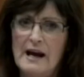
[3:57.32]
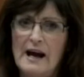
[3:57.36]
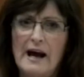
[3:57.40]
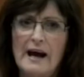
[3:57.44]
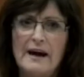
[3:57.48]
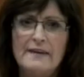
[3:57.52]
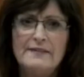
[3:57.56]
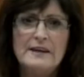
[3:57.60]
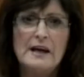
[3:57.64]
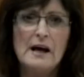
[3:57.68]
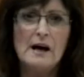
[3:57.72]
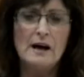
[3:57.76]

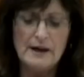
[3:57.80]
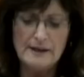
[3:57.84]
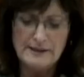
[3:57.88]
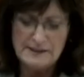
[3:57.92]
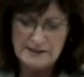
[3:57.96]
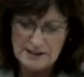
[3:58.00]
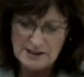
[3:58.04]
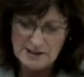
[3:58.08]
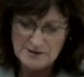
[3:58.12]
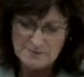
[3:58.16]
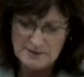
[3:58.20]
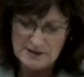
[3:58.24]
and the
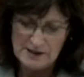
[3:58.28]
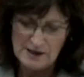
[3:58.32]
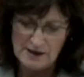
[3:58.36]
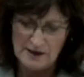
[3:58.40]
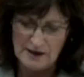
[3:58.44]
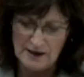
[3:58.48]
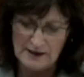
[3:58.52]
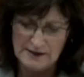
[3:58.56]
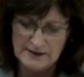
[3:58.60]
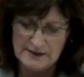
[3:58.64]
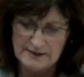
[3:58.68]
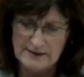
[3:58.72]
idea
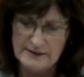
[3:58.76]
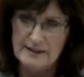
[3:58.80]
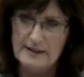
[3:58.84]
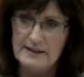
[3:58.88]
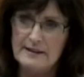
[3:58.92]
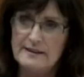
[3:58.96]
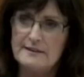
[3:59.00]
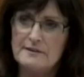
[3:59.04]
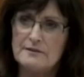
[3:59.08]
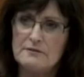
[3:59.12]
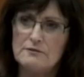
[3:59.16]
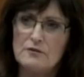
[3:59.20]
behind it
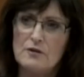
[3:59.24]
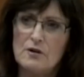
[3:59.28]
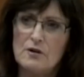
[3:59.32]
is